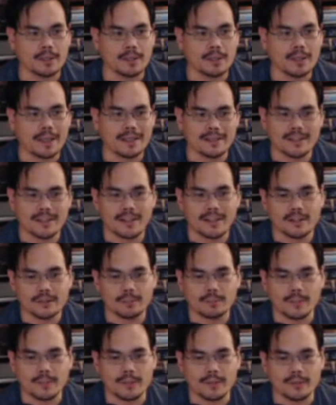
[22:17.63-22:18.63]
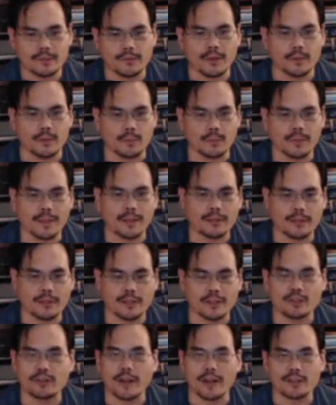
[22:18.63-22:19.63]
And it's not as as fun without the
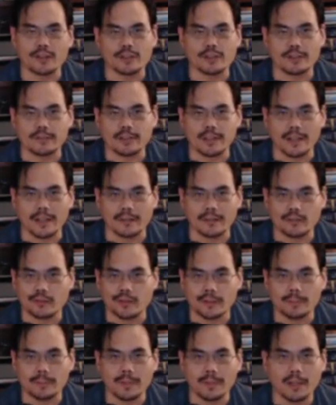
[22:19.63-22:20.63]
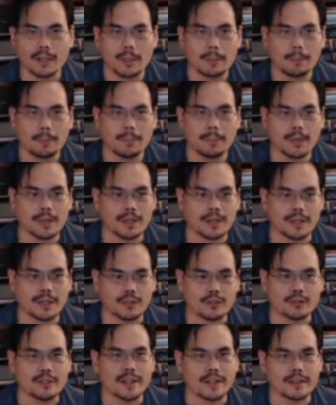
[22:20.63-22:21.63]
interaction of a live stream, but I
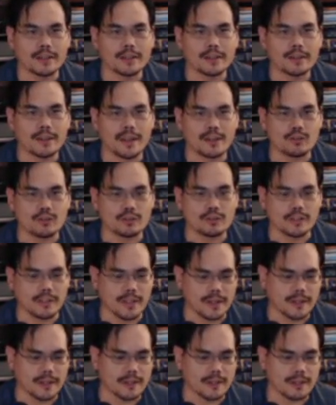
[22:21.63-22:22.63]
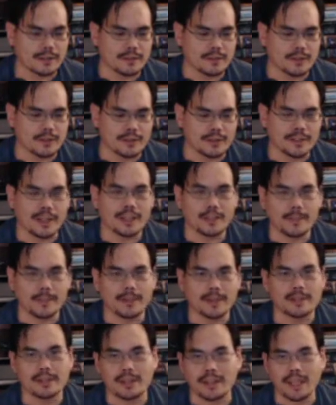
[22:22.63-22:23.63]
do like actually getting you know
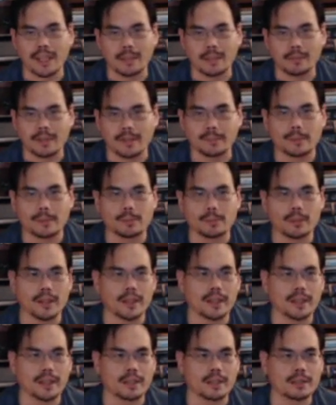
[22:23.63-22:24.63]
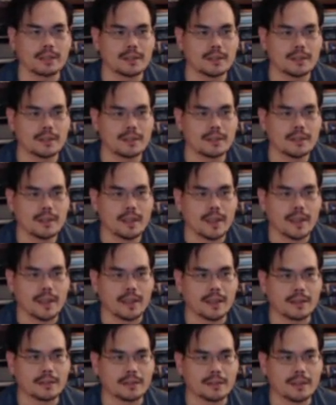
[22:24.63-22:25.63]
documenting a game that I've been playing
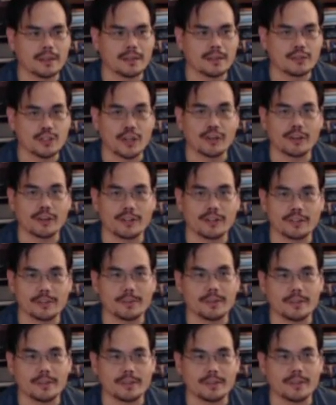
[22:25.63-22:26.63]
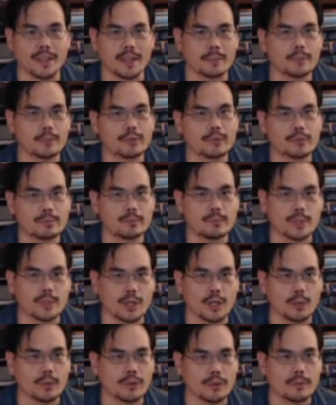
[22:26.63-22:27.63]
and uh, sharing some of these games you
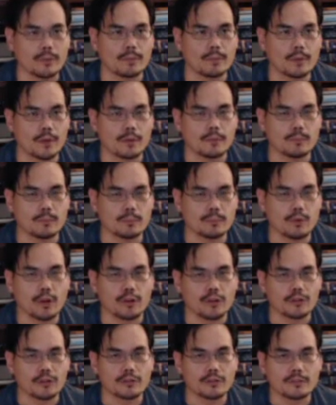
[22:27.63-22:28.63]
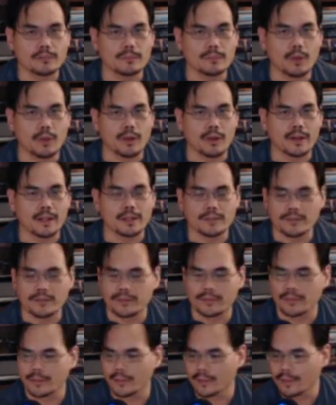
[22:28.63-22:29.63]
know with a, a broader
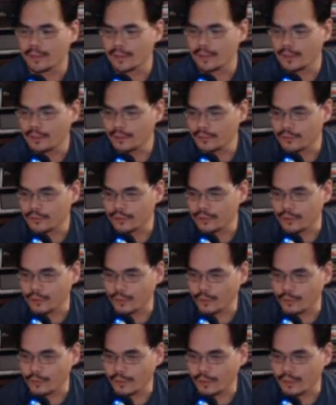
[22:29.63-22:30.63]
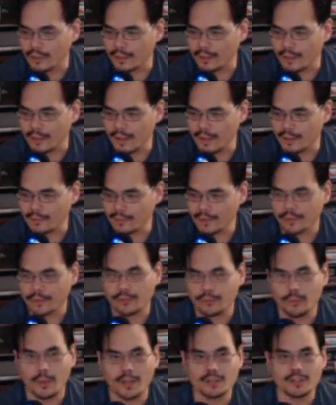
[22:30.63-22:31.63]
audience. So, uh, yeah, thanks
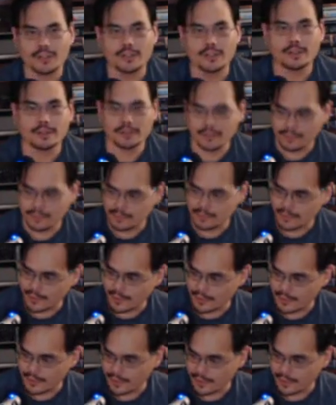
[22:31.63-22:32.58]
for watching, and I